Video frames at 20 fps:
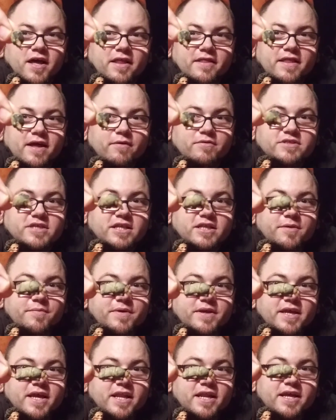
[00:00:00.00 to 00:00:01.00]
that was at the
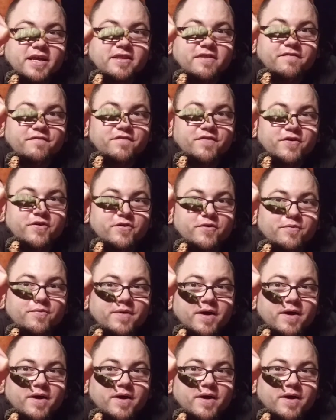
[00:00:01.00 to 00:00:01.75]
beginning of the film.